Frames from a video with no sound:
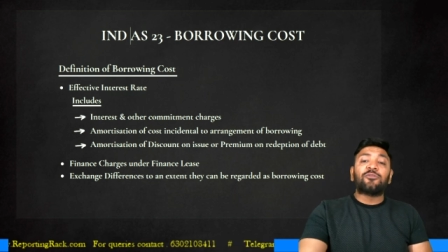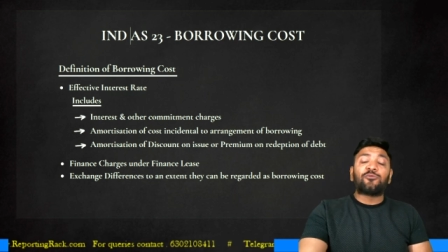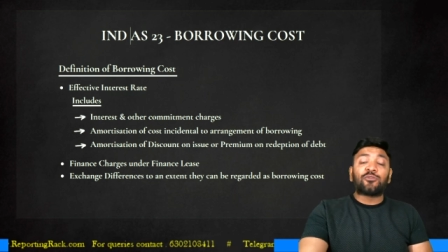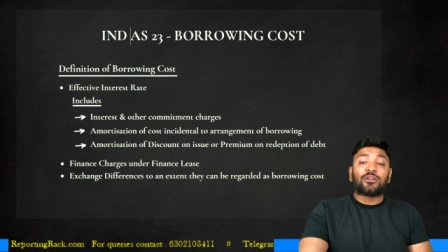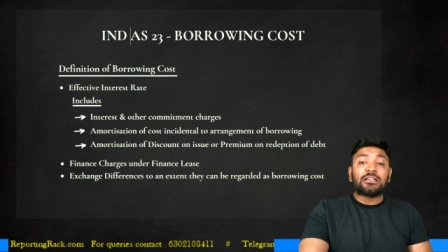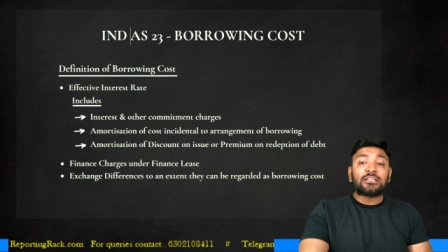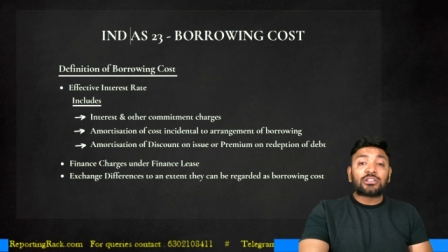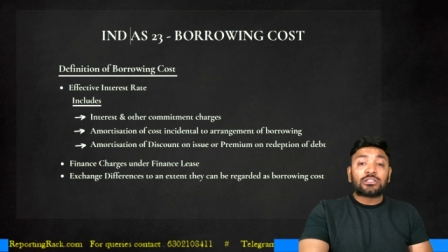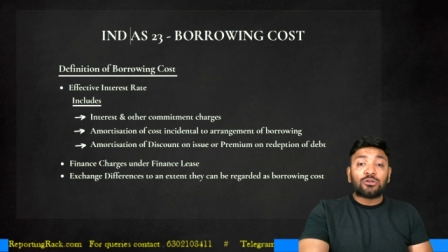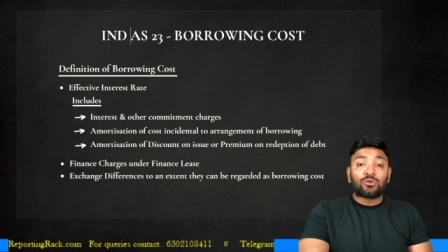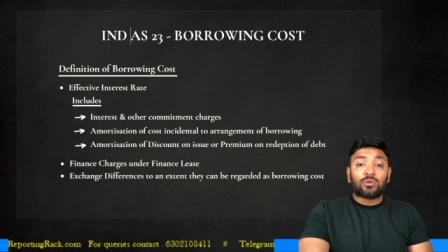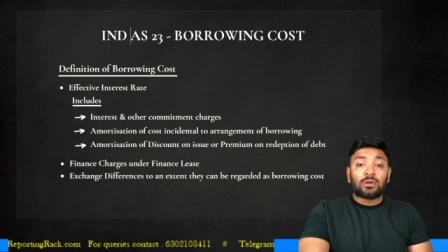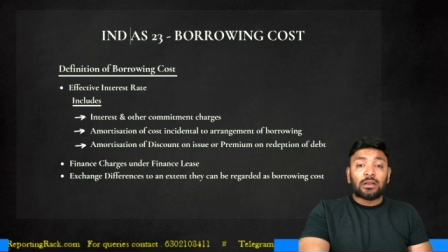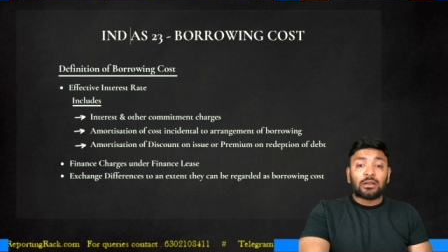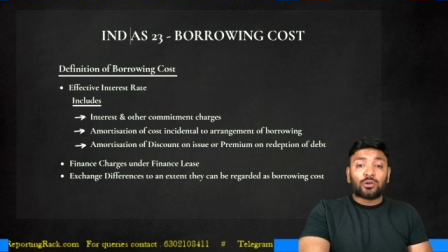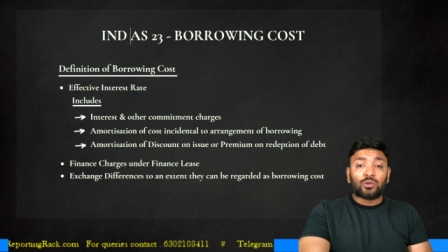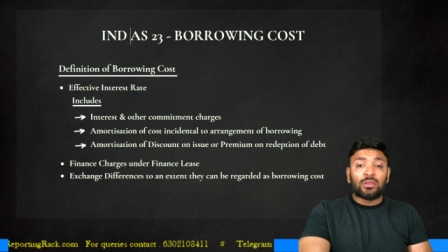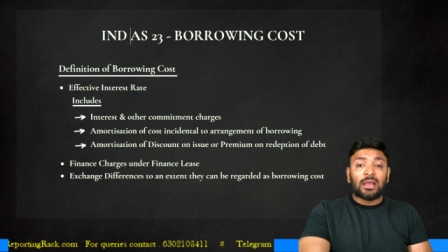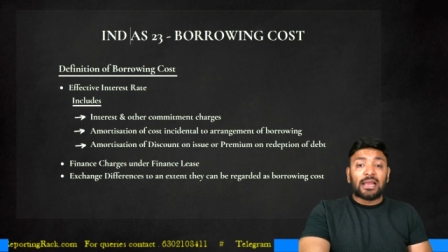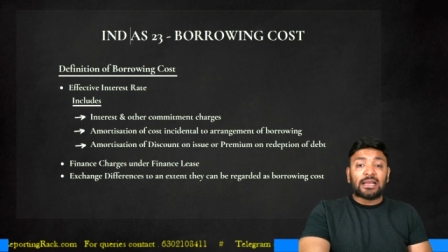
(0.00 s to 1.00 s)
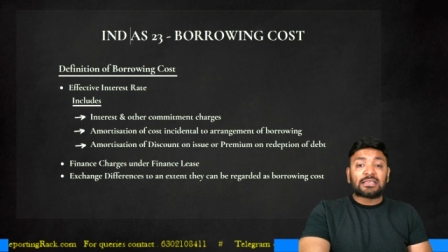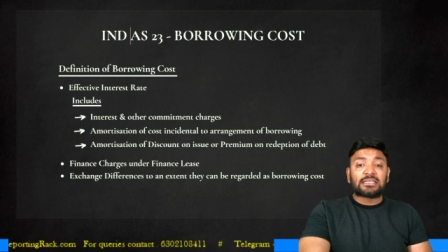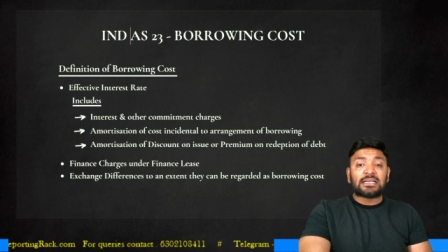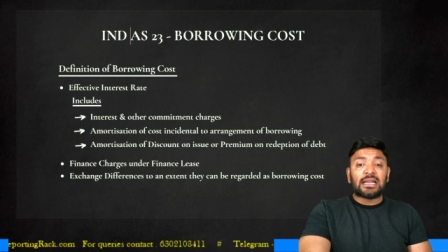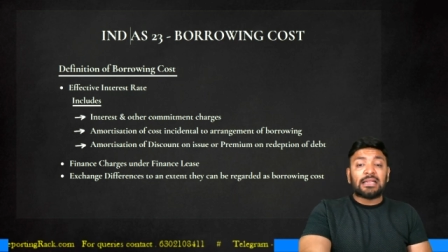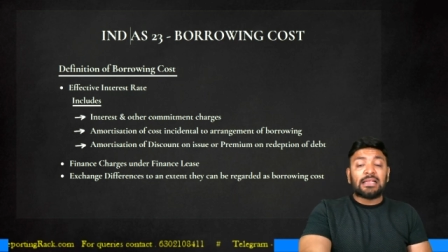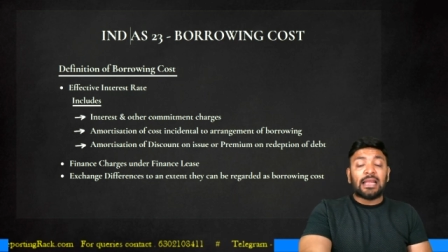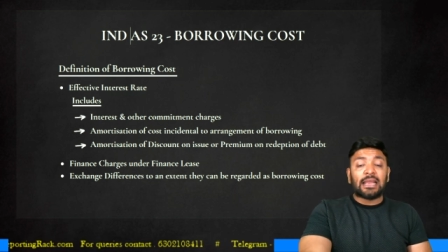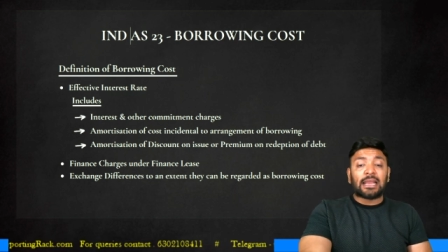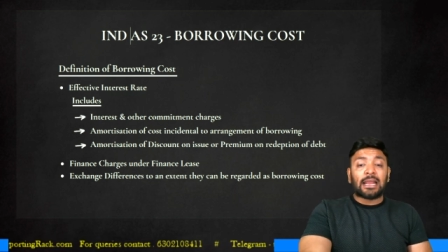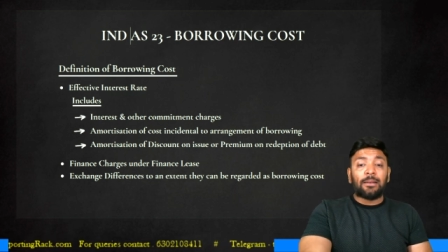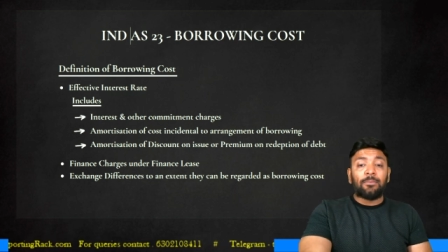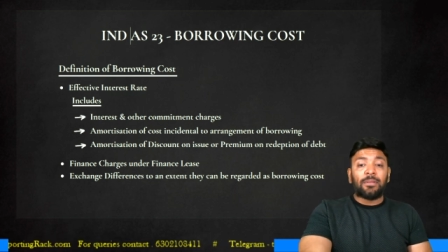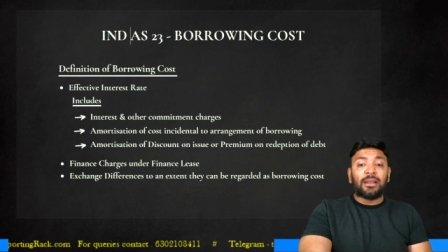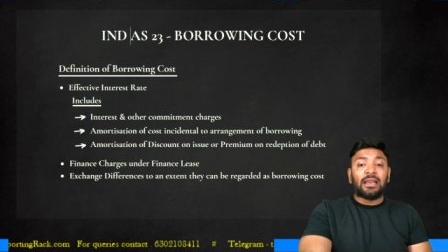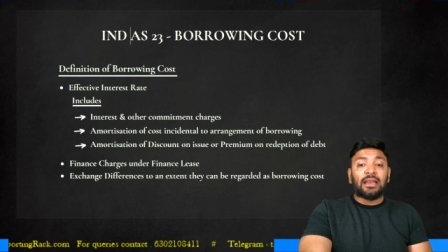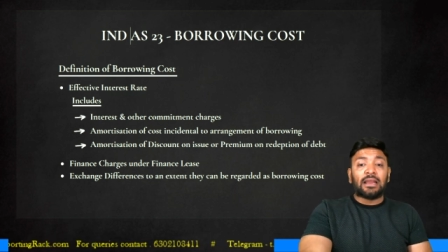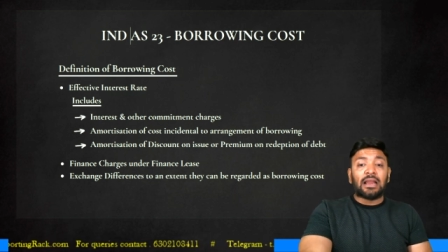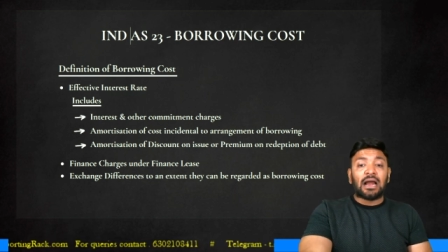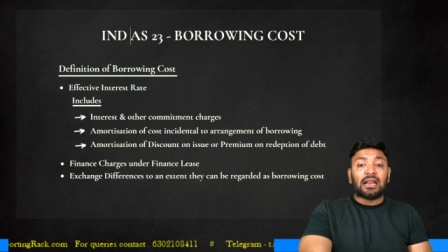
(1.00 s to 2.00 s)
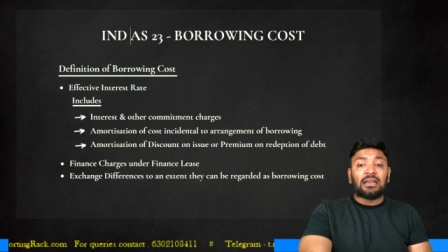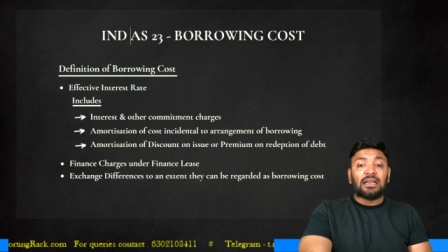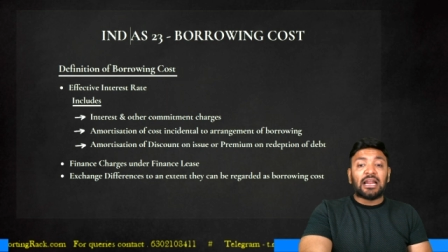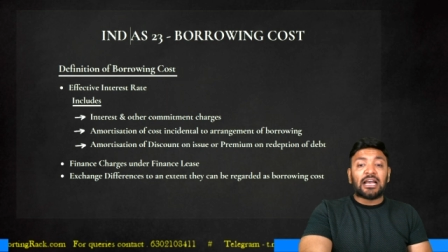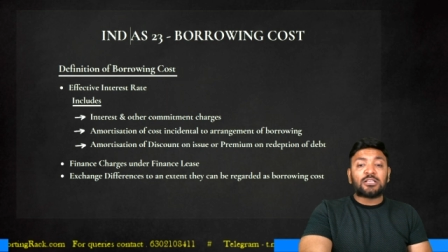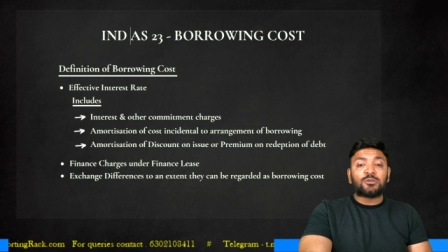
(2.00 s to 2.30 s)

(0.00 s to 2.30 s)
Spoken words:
difference to the extent they can be regarded